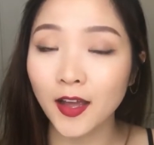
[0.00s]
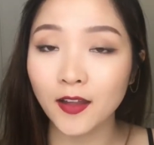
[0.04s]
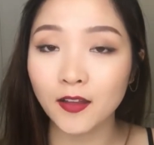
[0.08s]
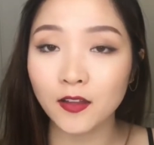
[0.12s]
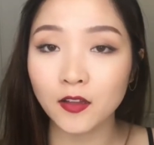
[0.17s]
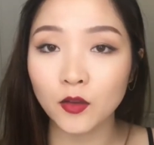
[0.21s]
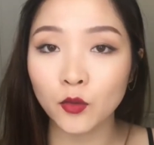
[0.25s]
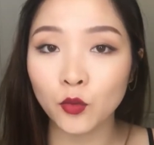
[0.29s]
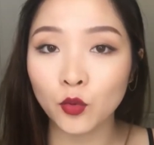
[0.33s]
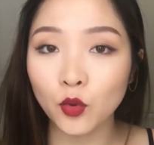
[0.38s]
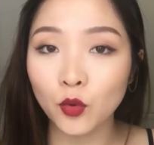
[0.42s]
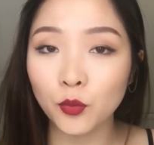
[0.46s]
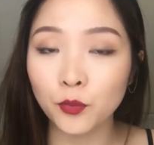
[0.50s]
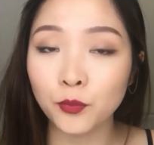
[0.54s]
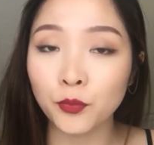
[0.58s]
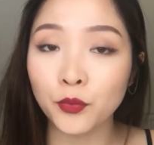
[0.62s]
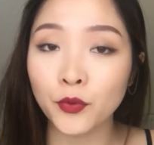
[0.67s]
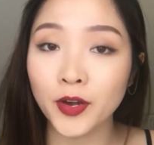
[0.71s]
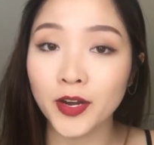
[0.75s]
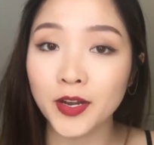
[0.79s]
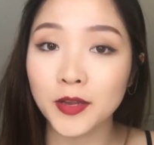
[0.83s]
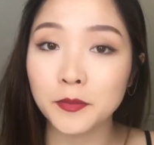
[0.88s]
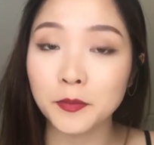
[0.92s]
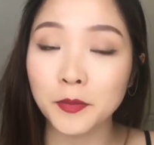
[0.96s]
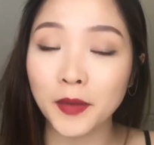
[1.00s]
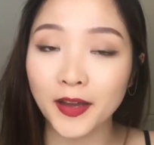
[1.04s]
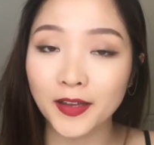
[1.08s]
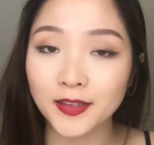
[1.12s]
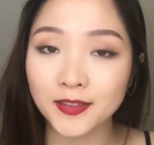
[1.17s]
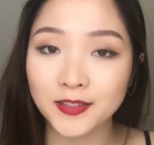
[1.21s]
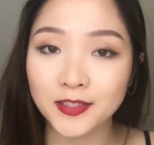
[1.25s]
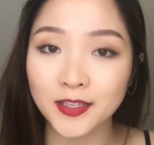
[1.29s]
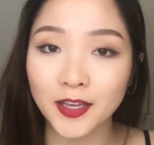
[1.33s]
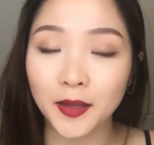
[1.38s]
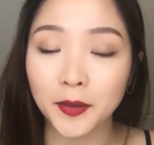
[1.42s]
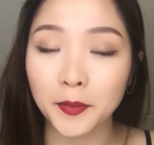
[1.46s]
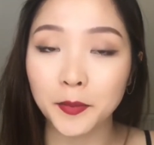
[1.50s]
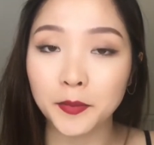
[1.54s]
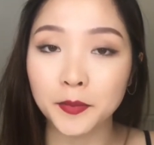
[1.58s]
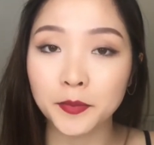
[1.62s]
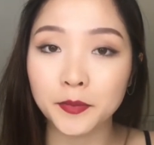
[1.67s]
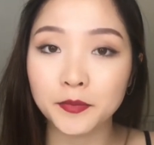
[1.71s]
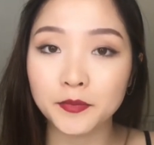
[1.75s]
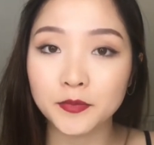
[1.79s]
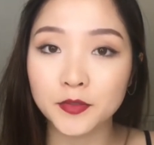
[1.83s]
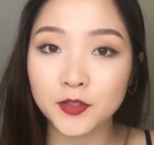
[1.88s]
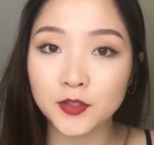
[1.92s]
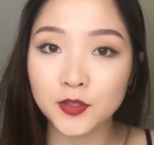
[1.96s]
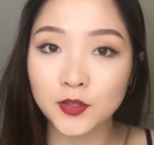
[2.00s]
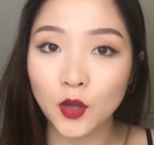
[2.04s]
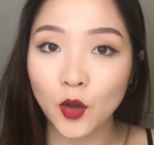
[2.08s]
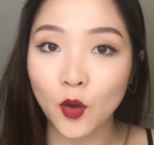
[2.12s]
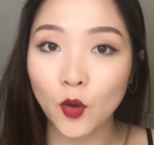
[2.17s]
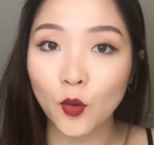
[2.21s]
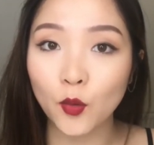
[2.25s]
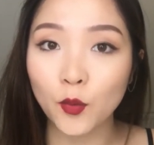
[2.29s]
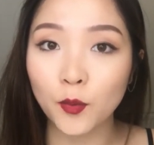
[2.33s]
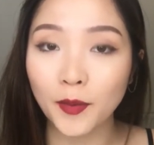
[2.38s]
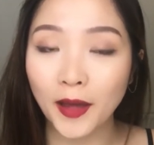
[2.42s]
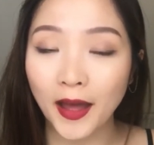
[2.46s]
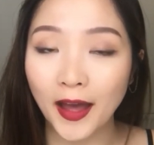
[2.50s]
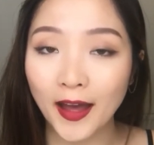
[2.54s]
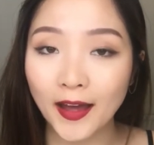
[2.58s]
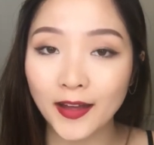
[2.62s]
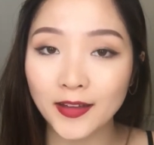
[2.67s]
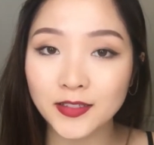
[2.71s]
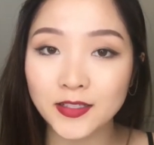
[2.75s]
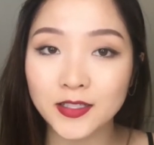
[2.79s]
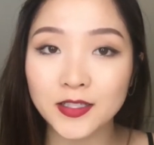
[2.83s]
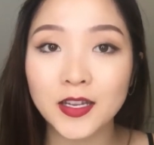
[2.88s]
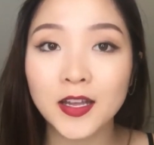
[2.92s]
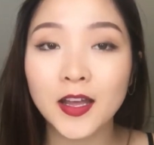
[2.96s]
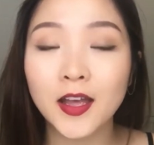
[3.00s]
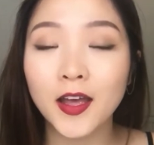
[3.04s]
and it will break my skin so bad.